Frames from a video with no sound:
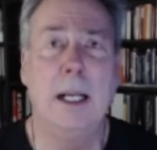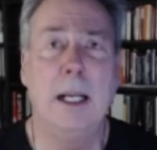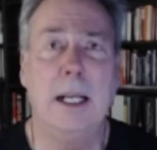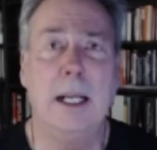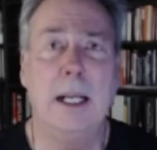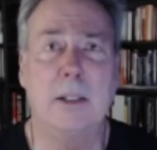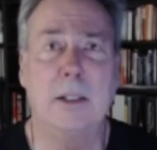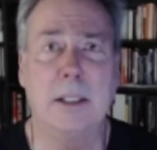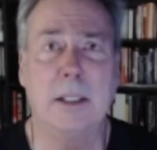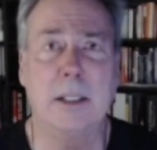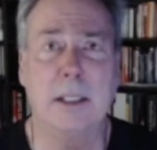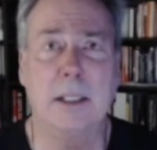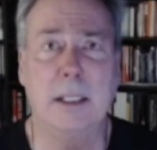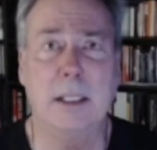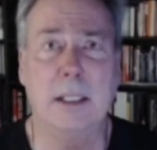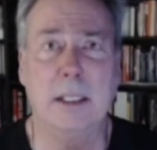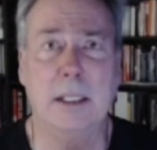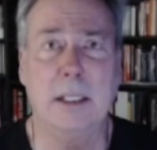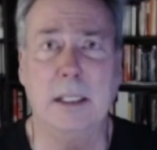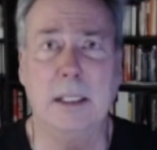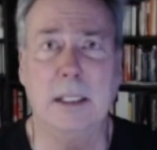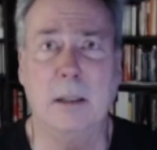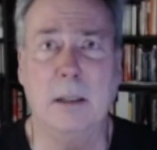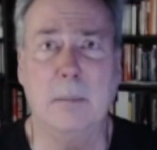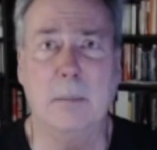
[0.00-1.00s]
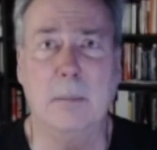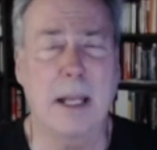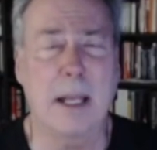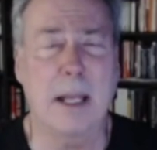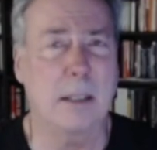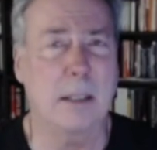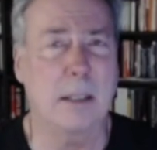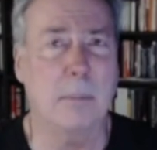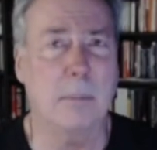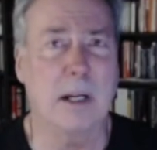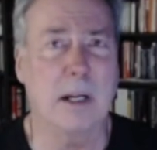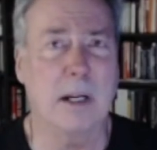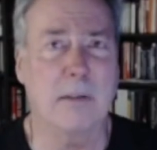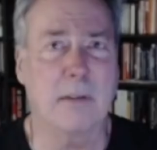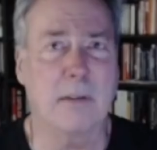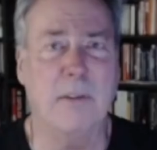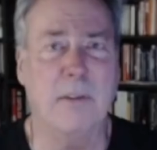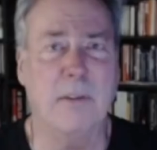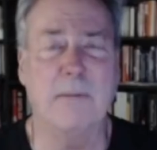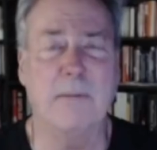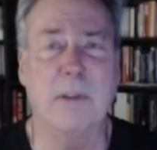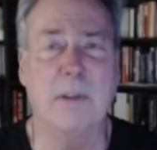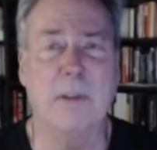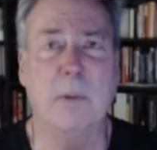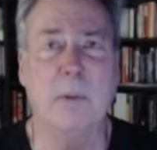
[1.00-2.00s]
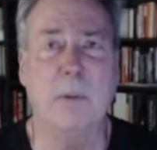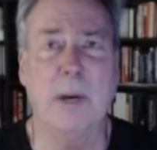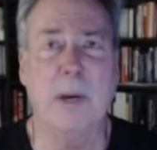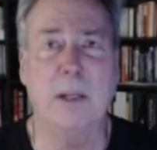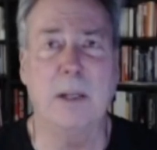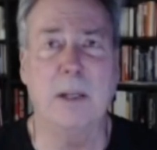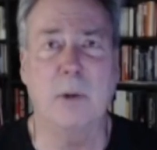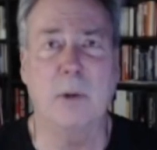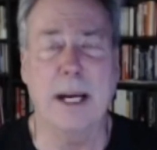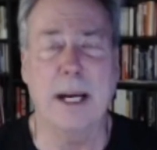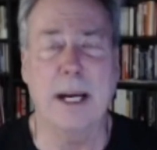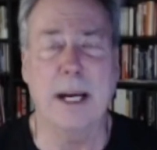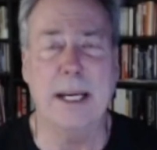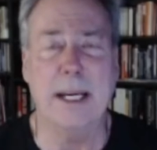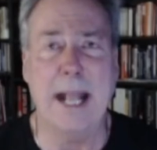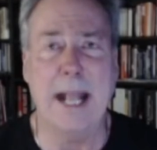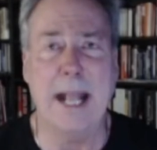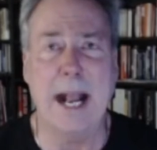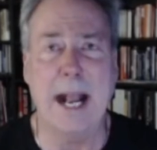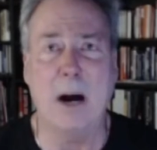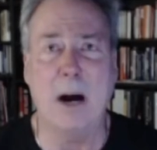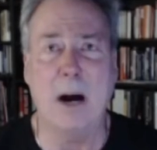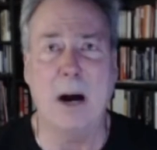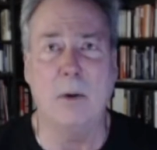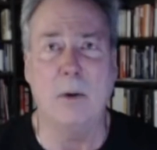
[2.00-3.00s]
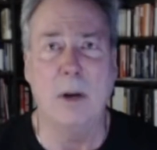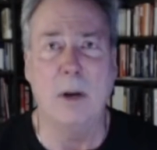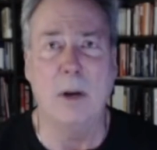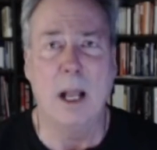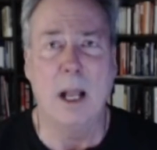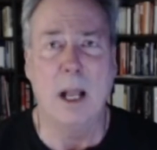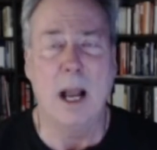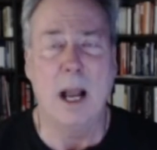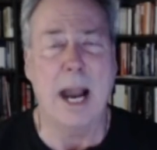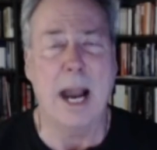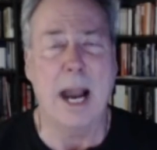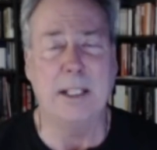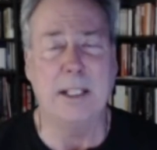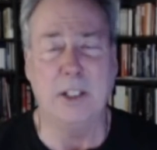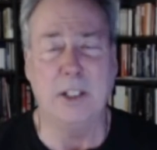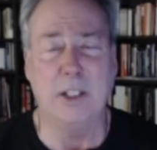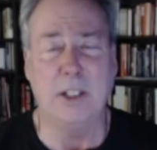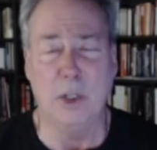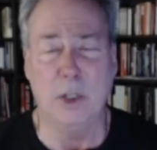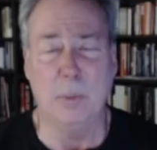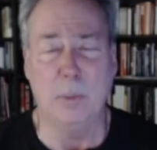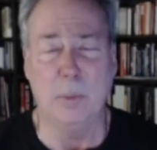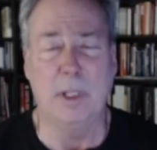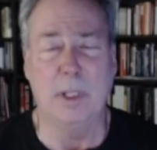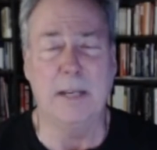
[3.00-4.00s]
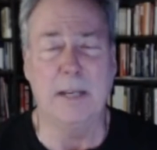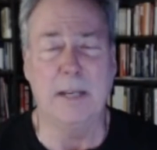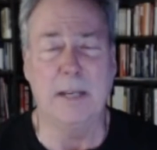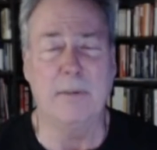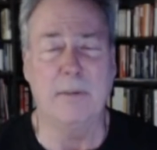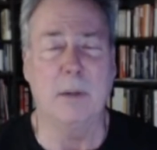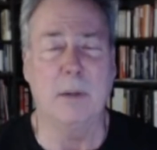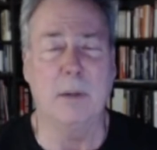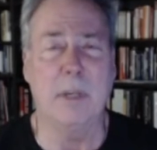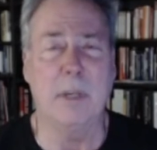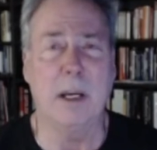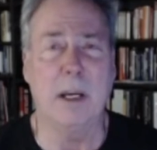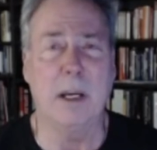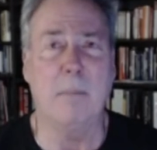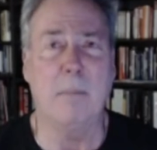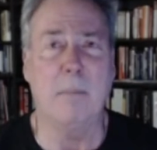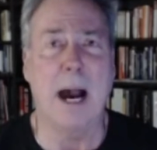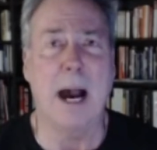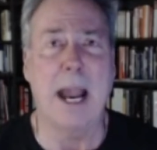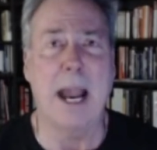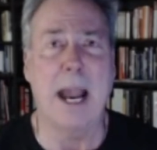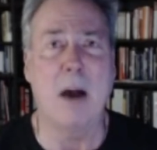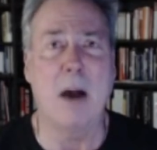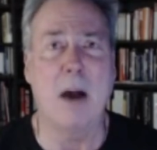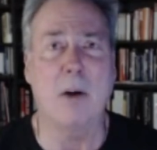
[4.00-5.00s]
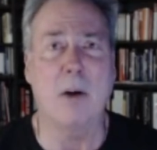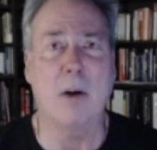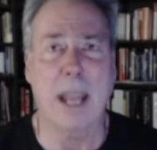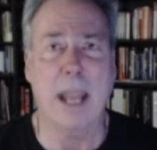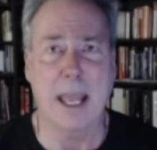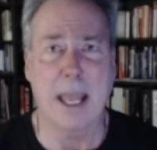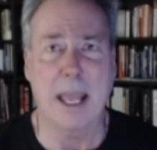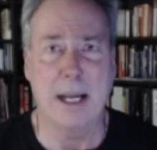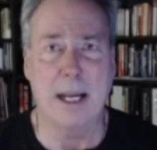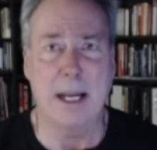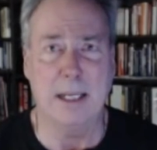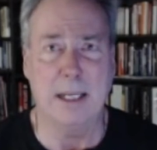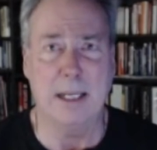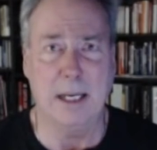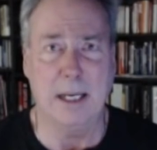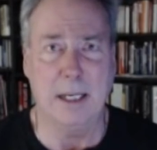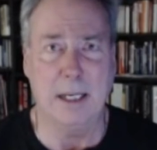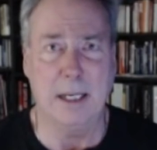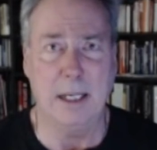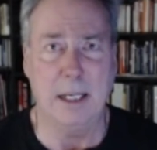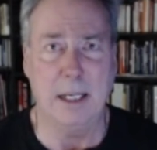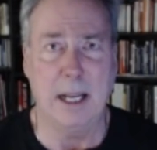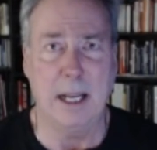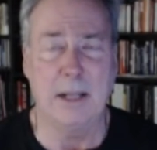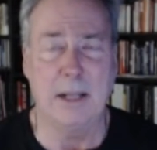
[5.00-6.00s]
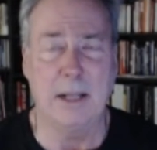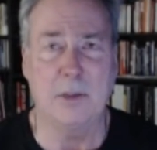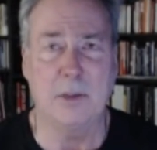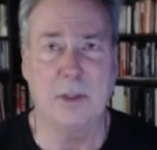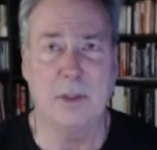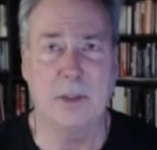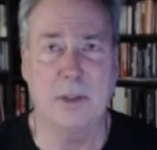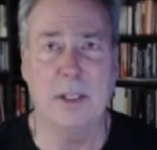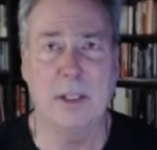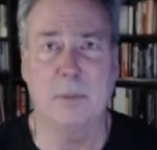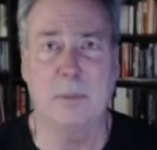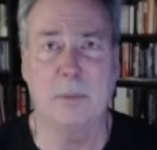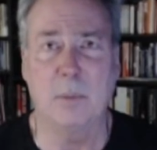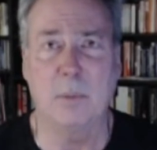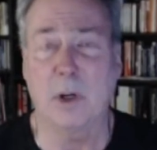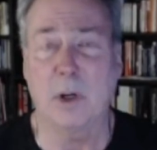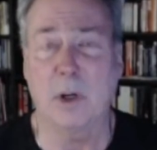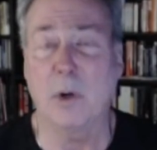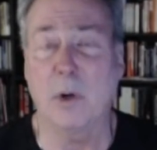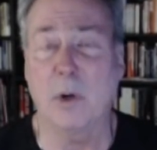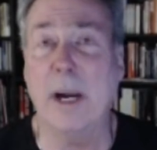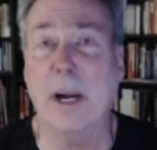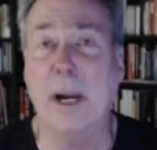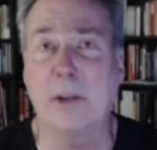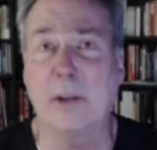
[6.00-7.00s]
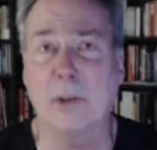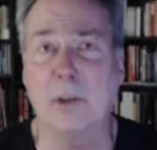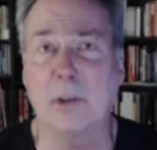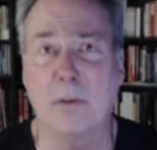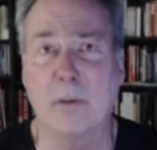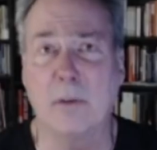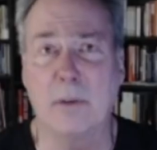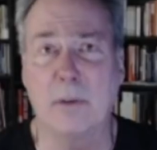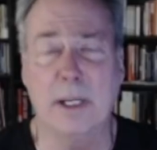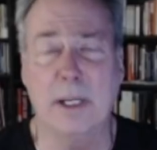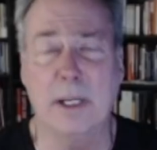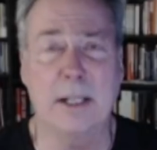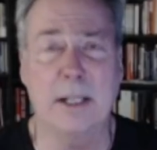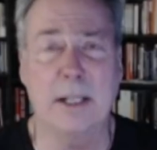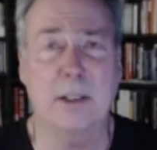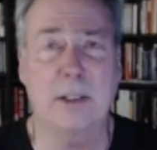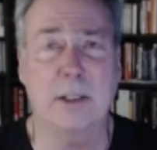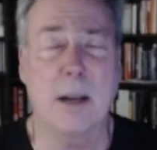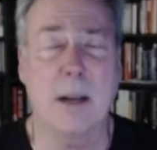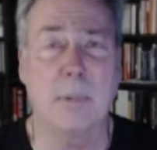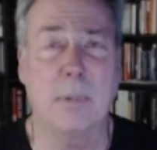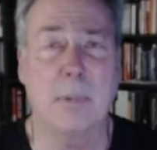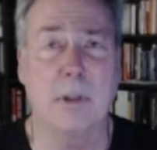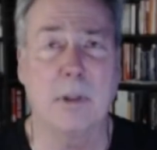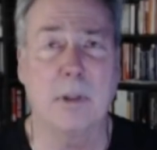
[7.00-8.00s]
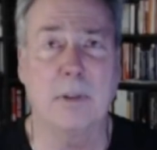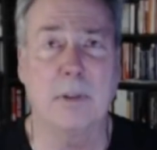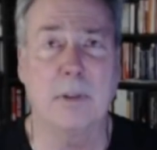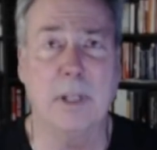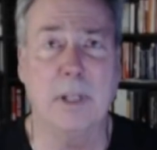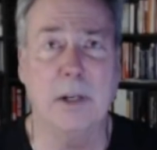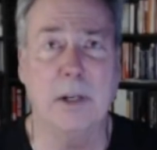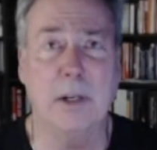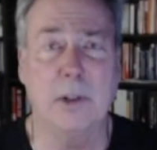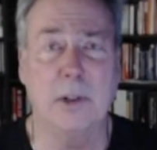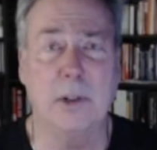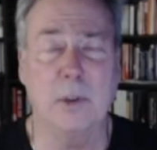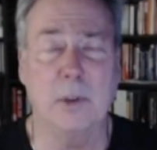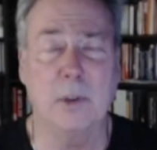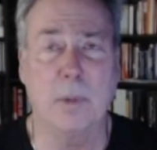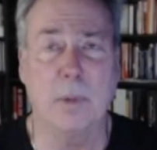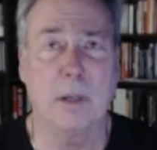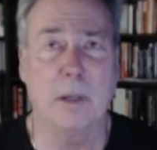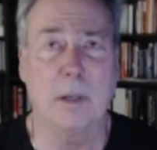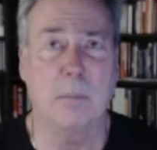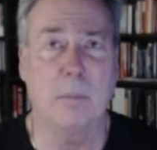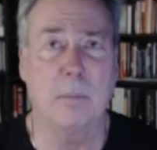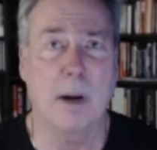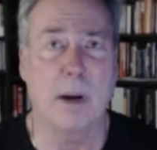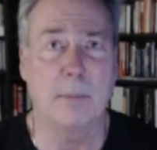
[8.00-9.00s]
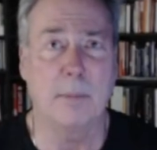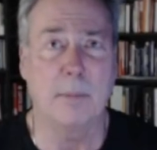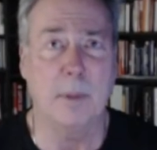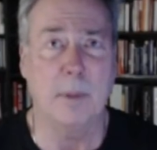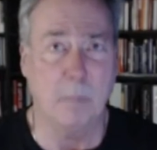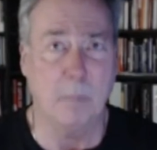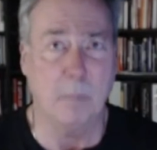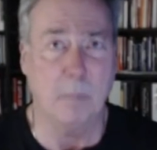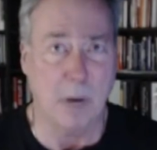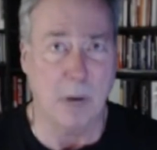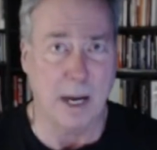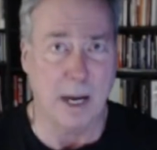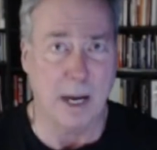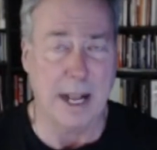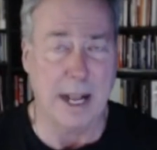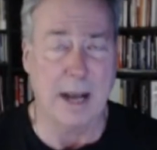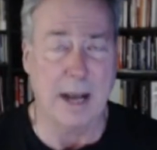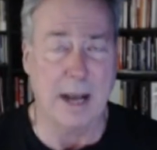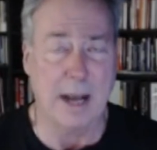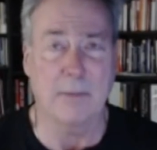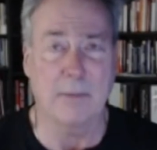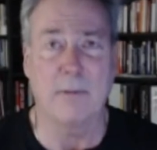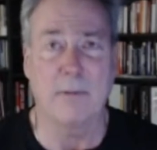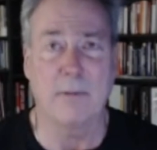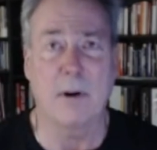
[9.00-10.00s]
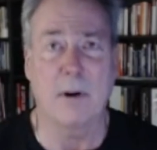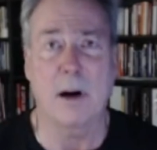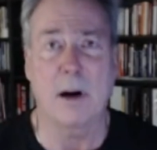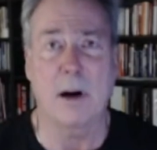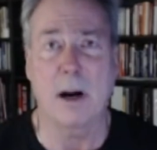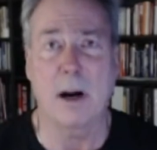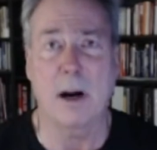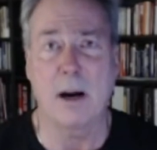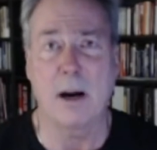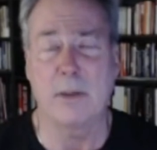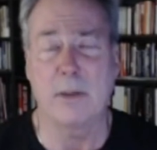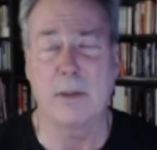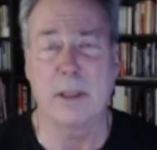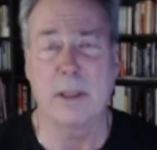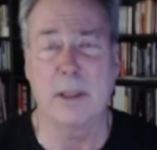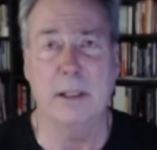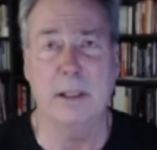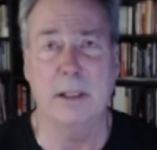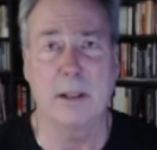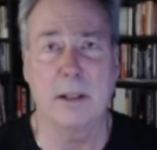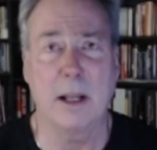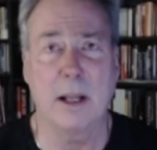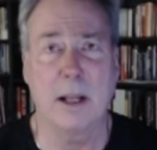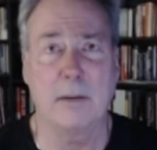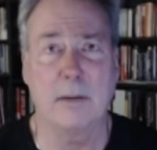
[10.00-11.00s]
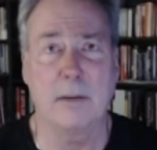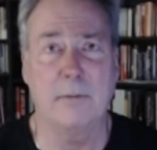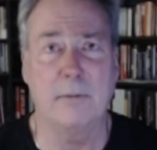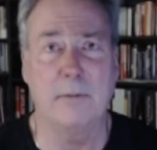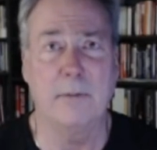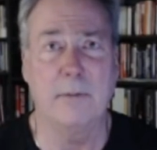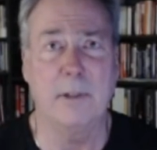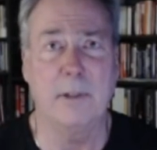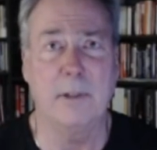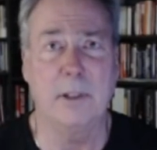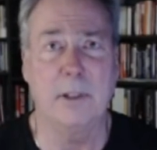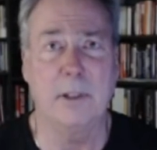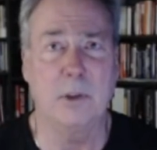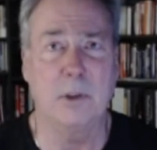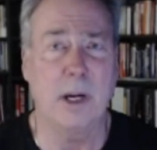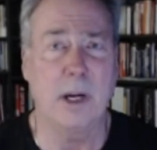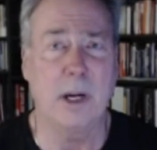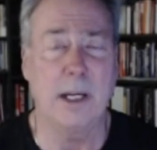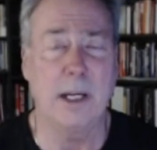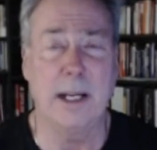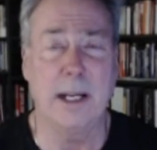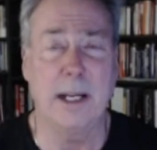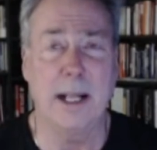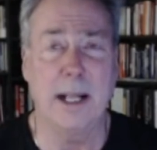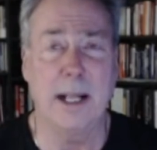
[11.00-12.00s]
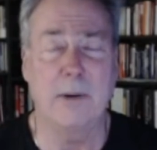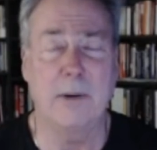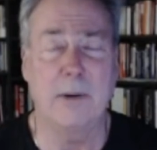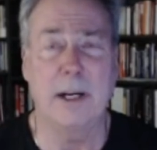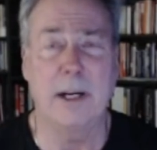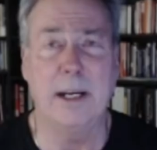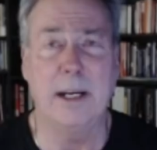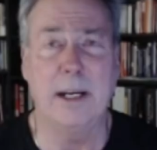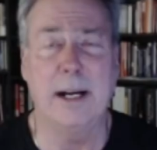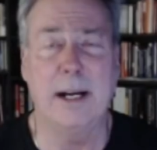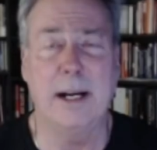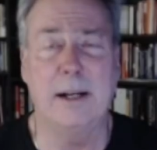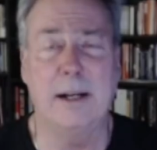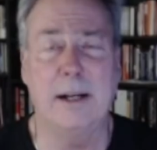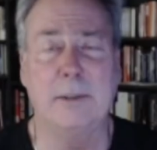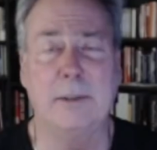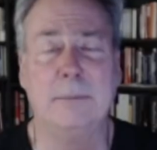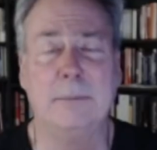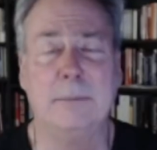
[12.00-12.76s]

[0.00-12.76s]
It's in the about the $1.50 range right now. I do believe it'll be a buyout candidate as things progress over the next couple of years, but it'll probably be bought out far higher than the $1.50 it's trading at right now.